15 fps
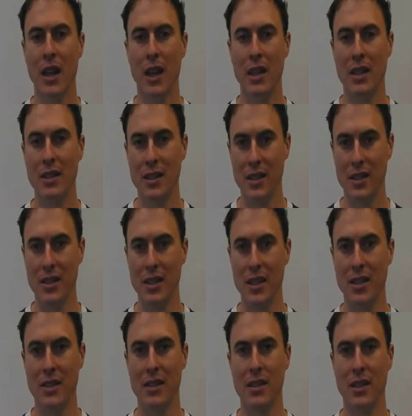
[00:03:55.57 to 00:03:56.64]
and their
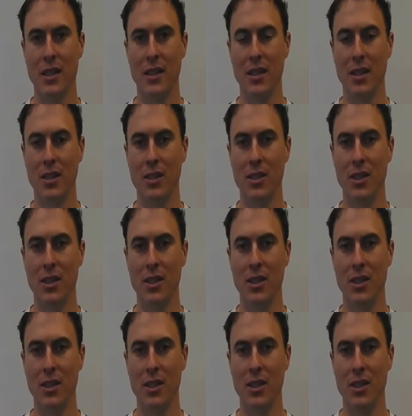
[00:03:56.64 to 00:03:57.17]
success in the long